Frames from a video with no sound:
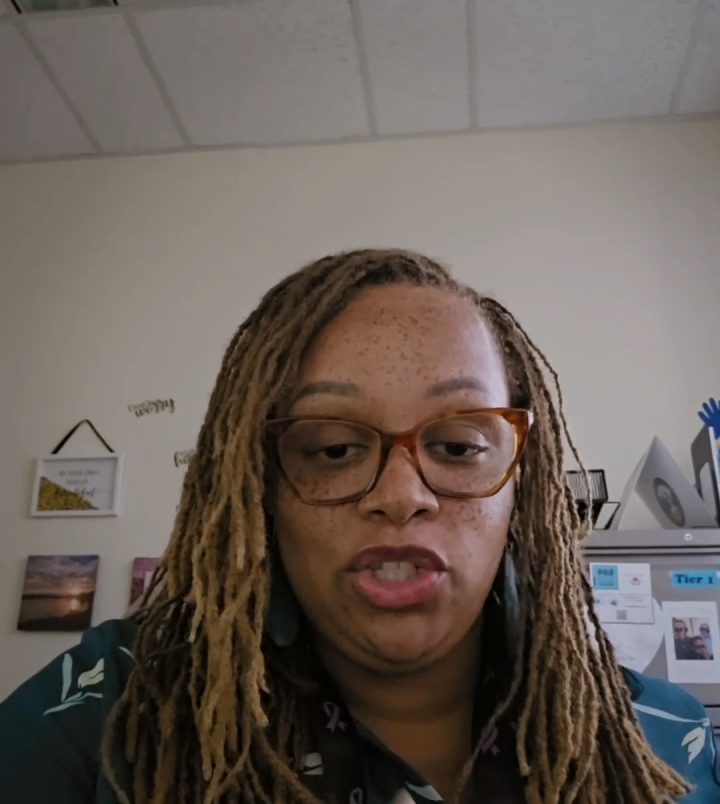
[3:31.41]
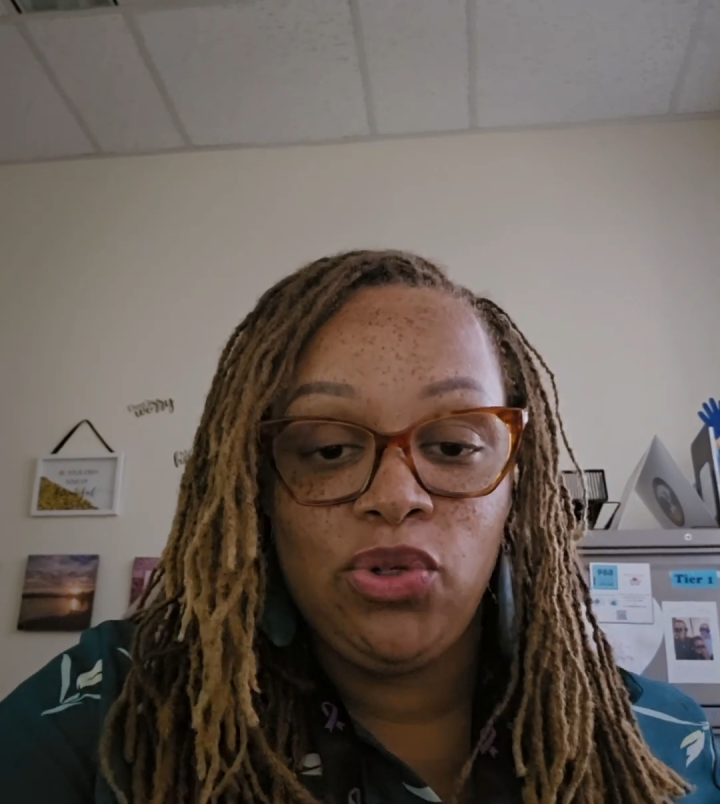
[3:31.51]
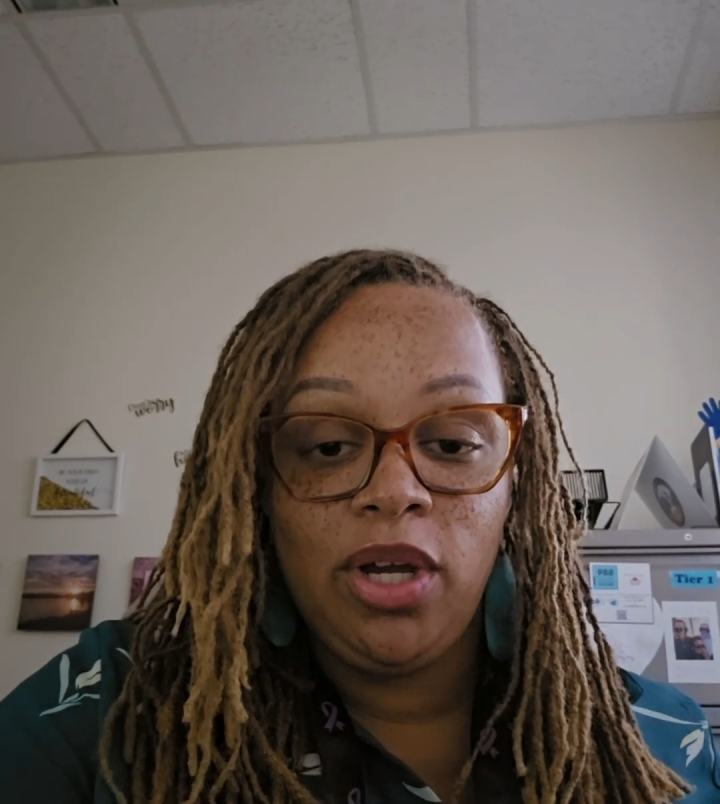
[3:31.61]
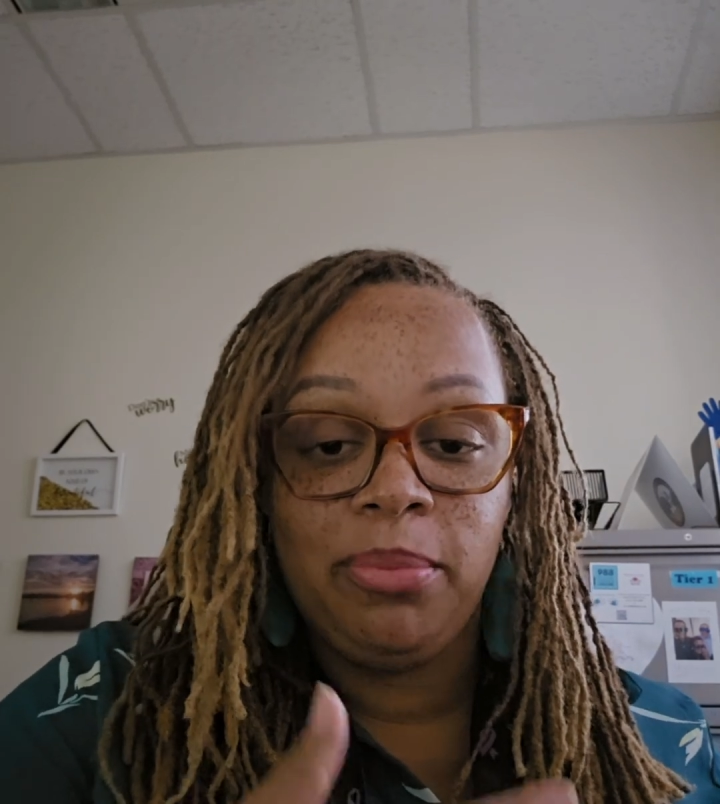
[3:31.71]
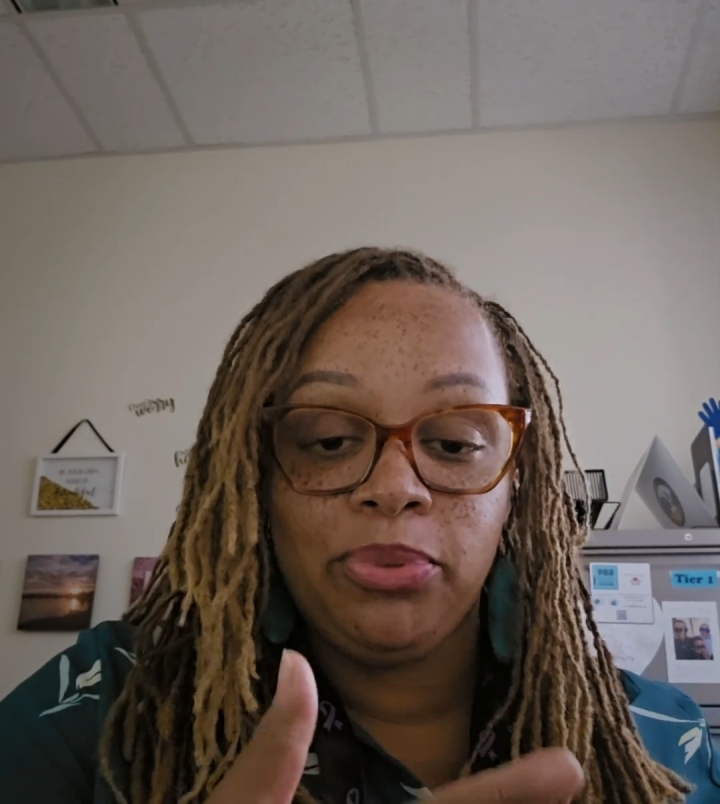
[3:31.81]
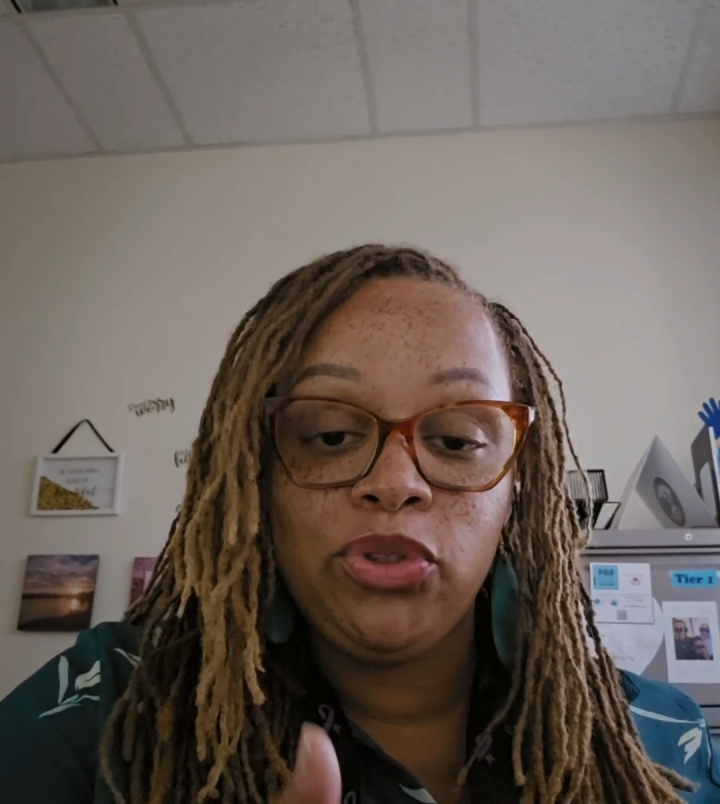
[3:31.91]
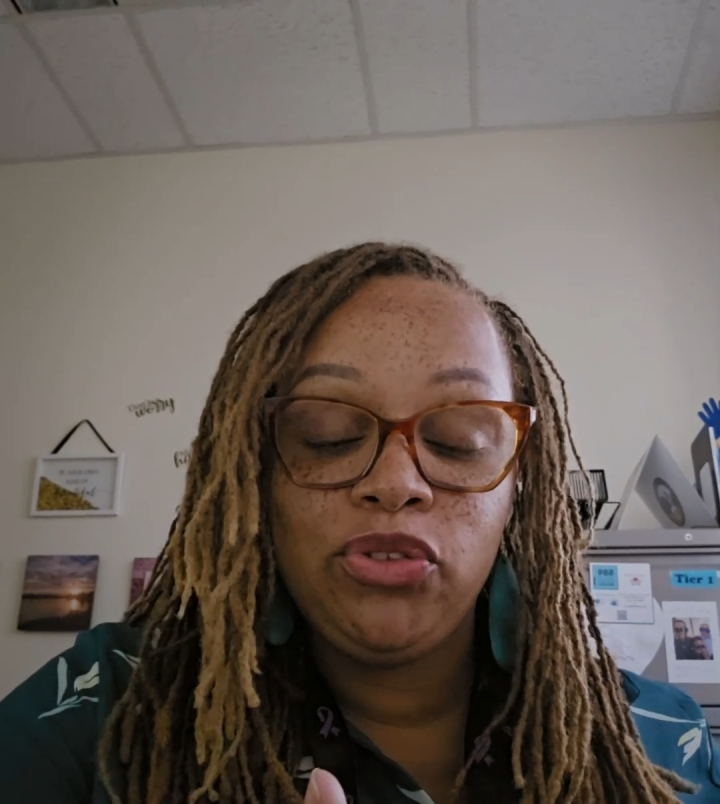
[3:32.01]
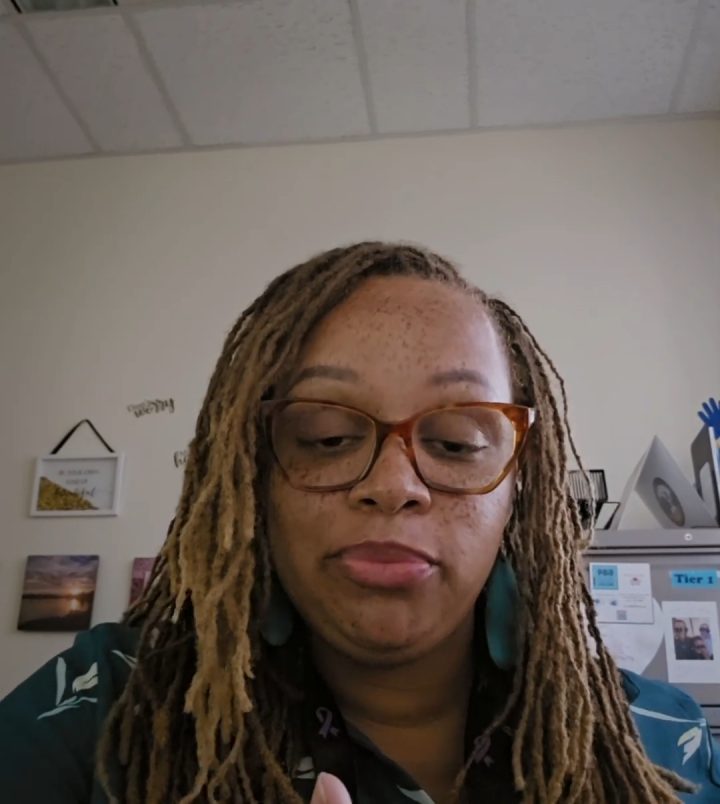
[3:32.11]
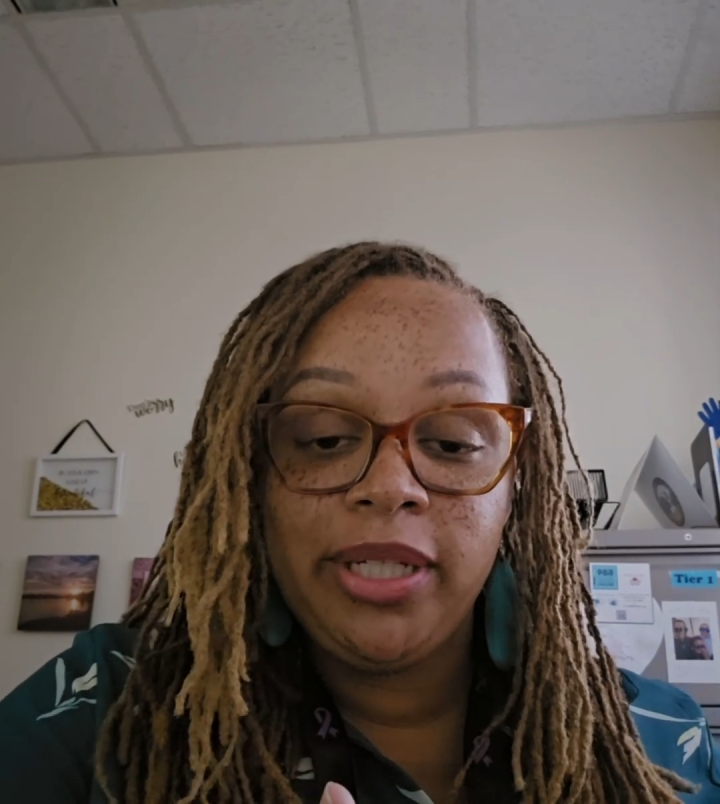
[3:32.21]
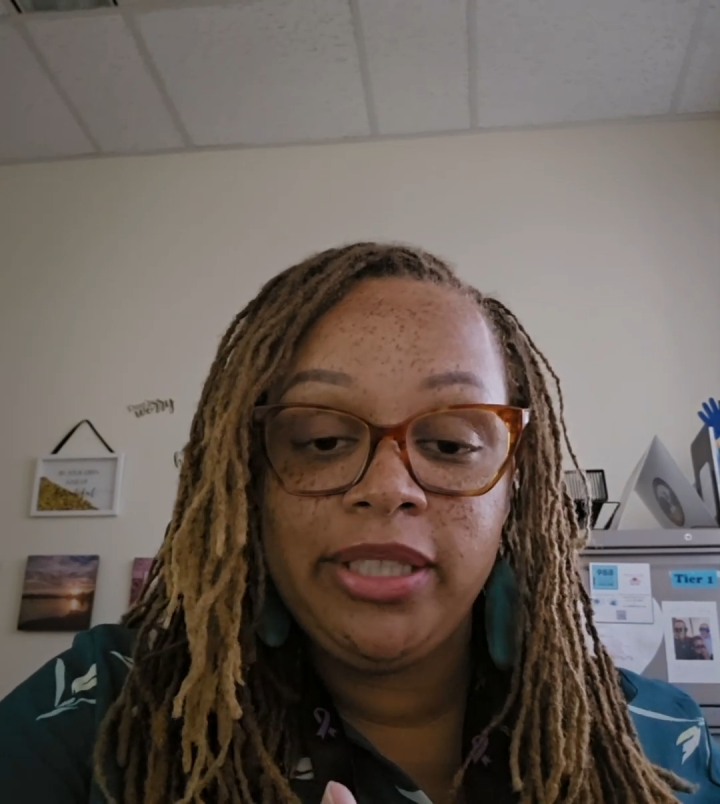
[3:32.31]
to
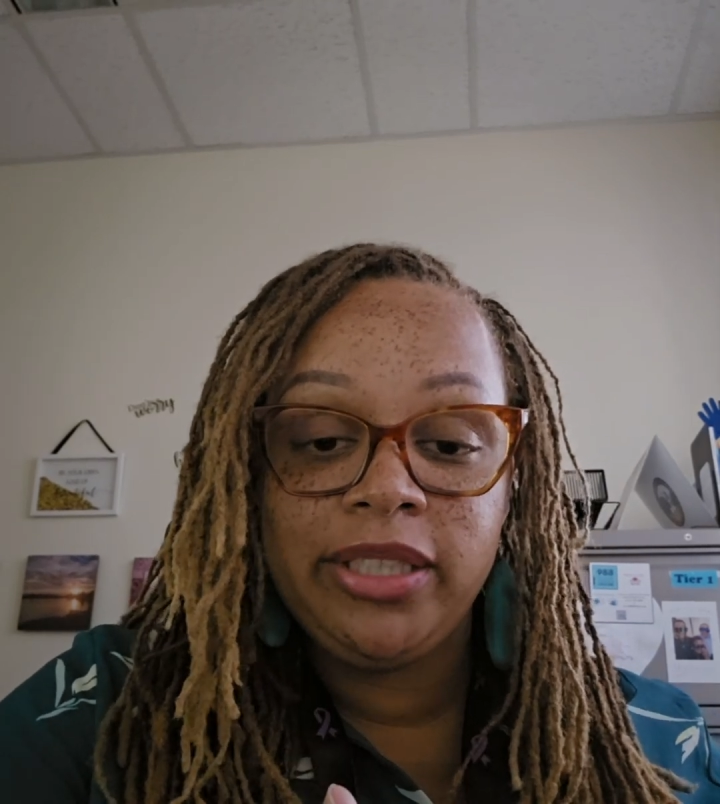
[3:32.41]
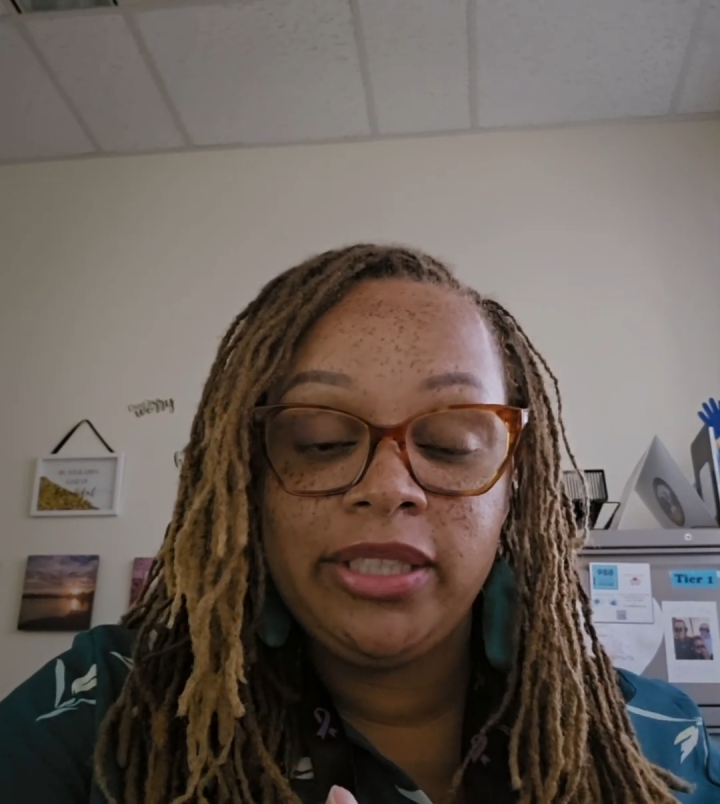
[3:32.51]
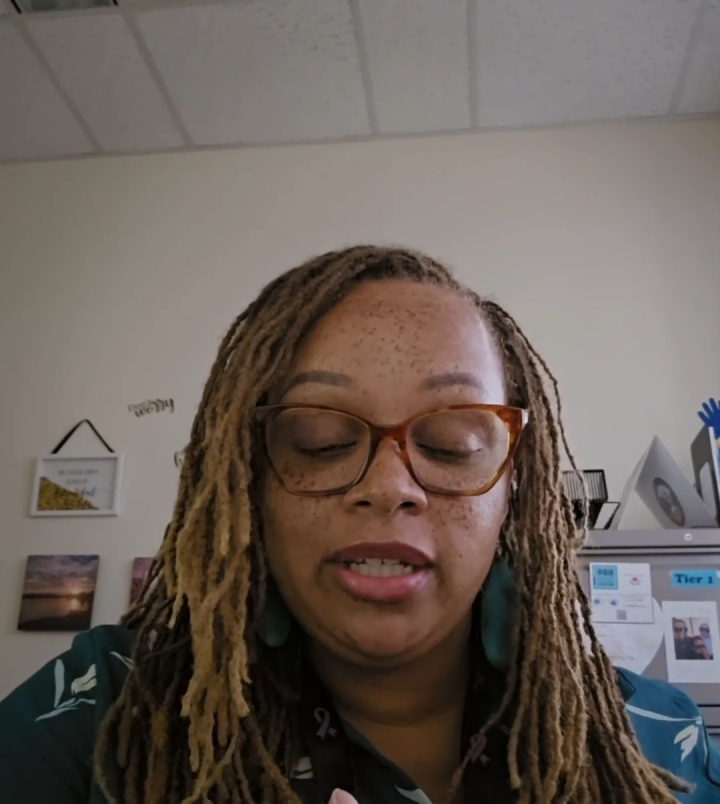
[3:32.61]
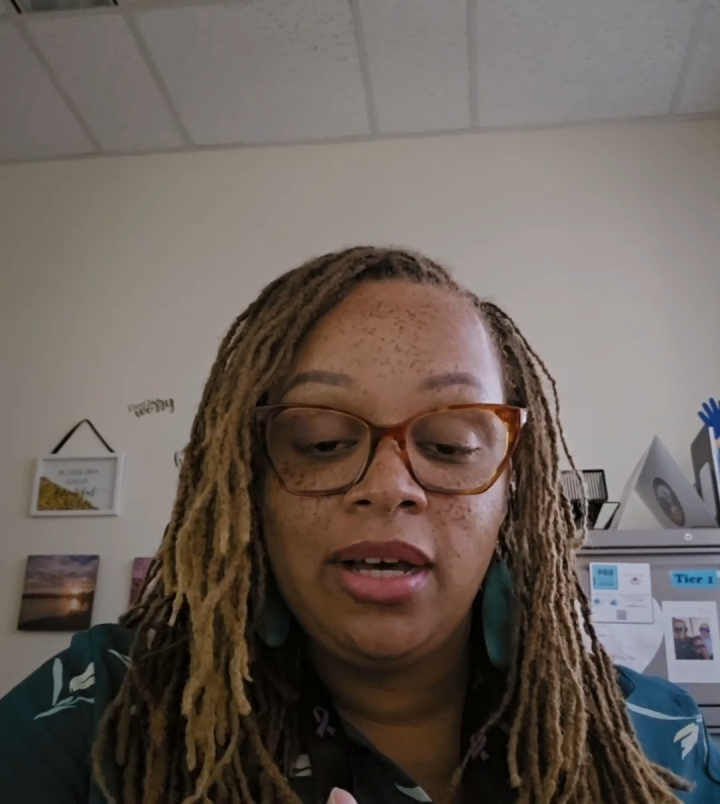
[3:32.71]
improvements